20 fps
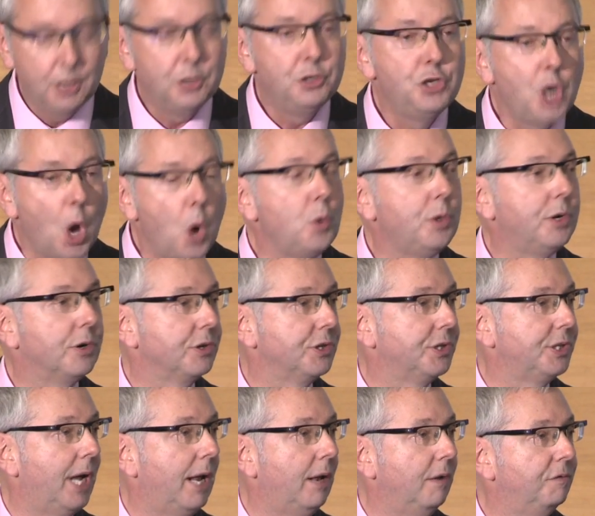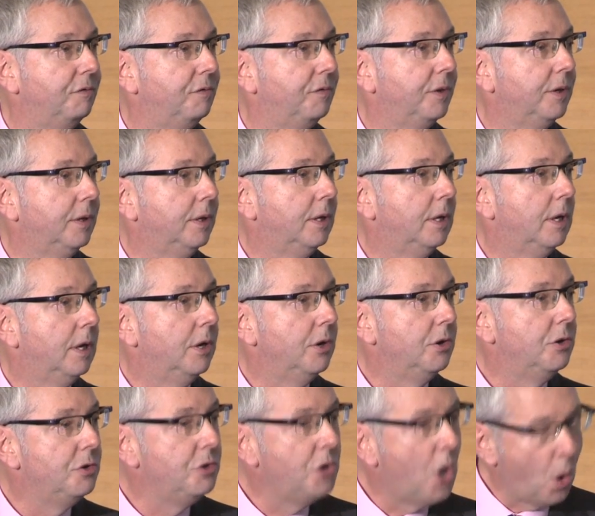Know yourself,
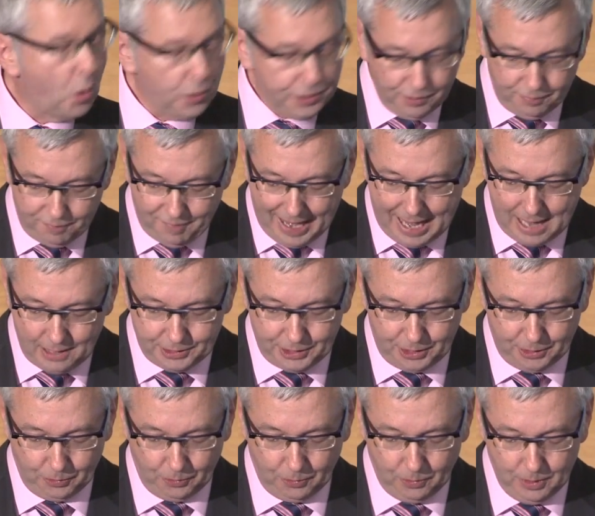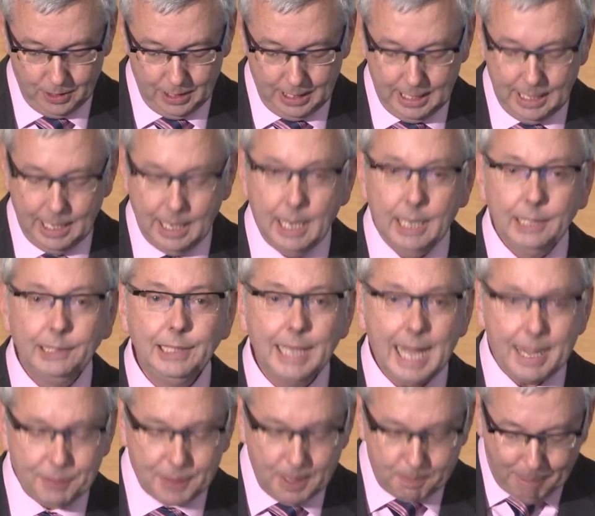know your value.
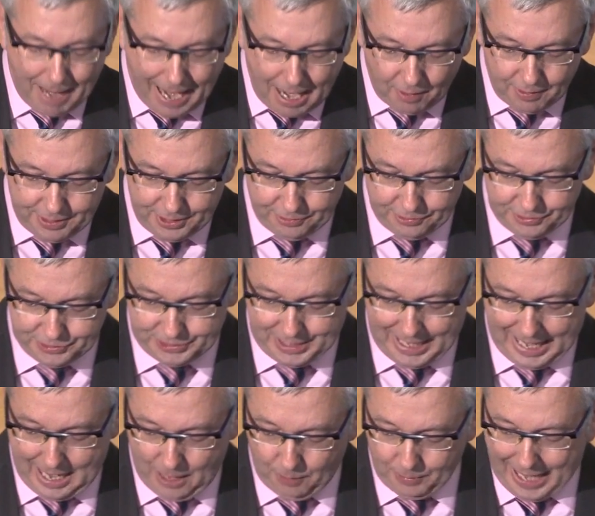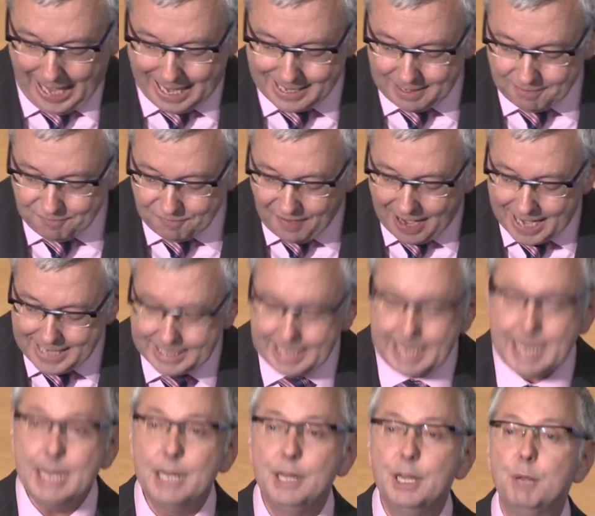Let the barriers down and invite
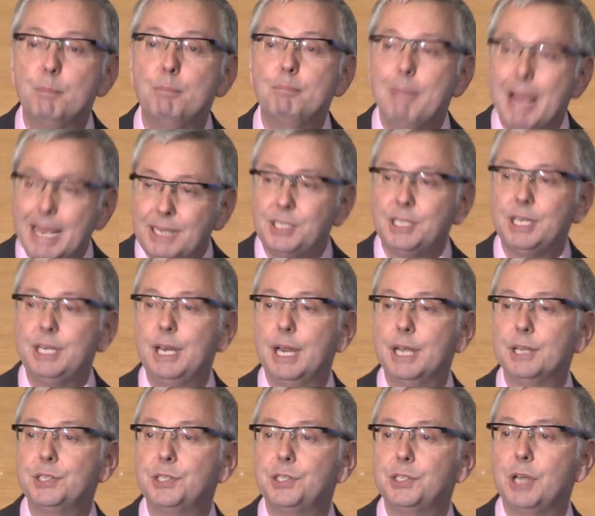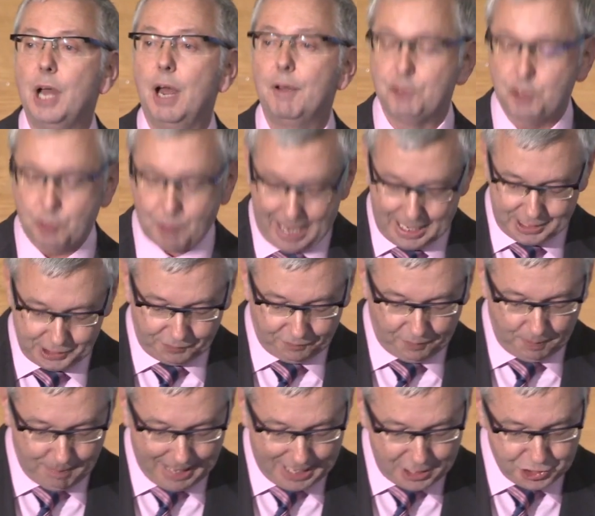in the messiness of
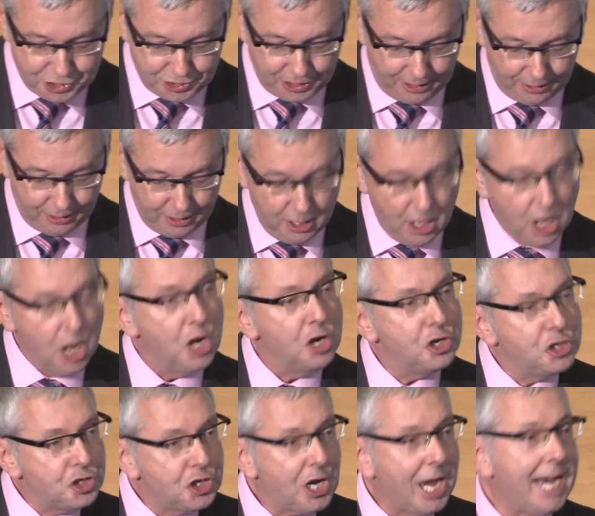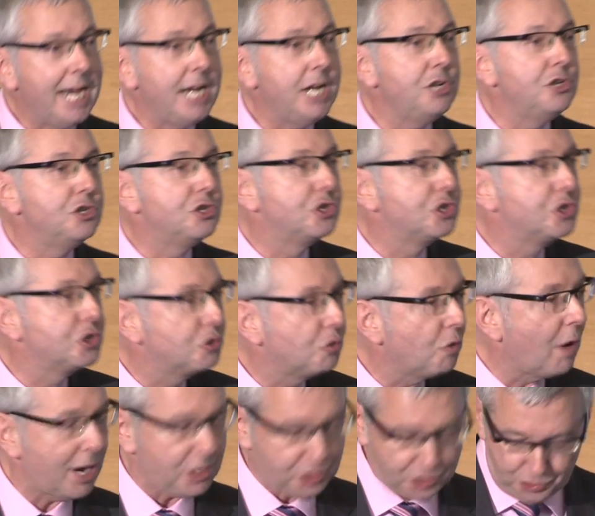transformation. Change
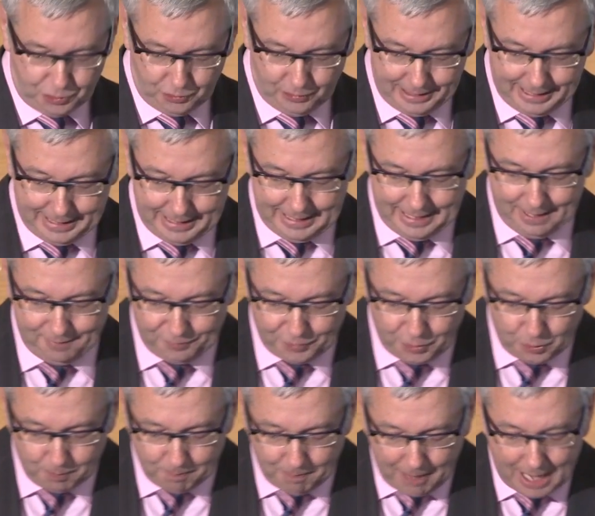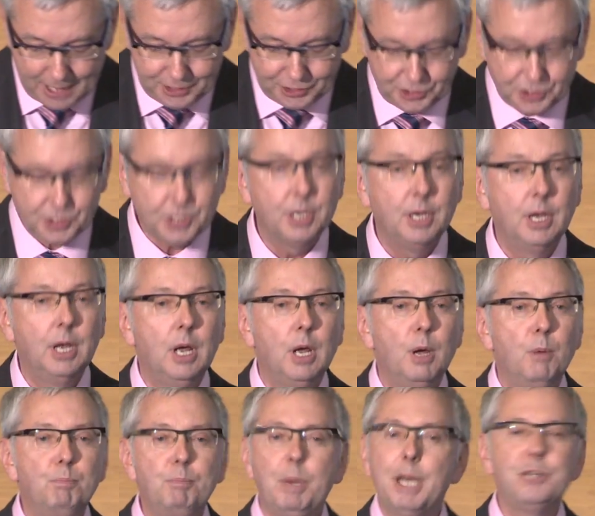structurally if you must,
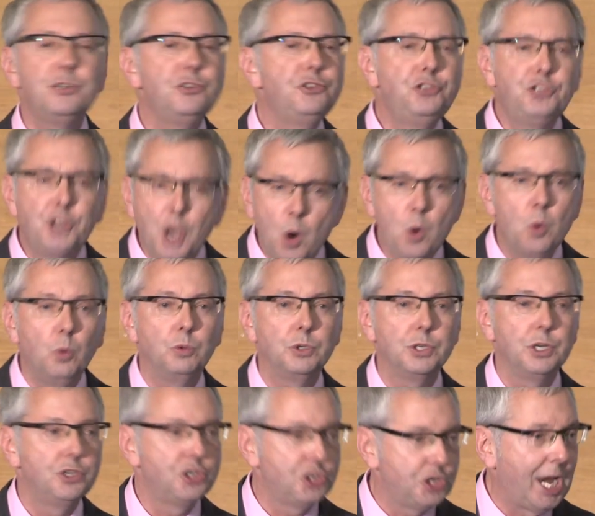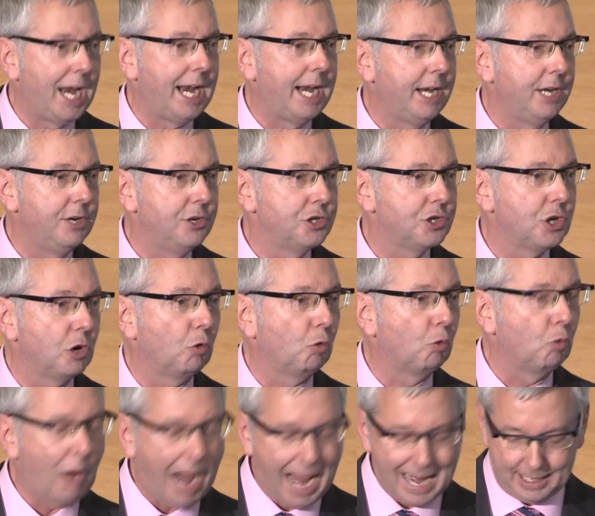but don't change
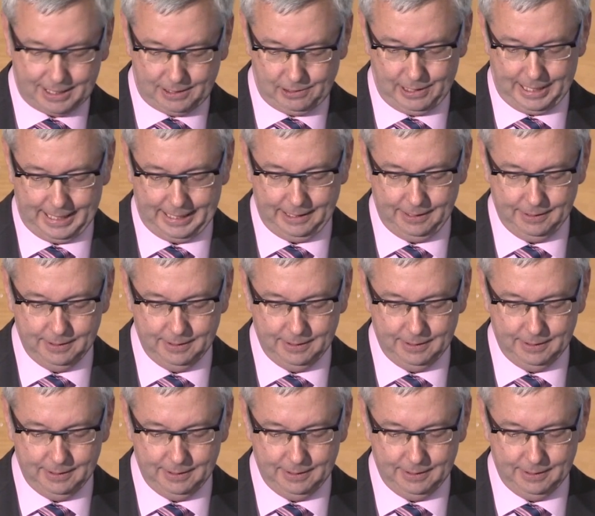radically.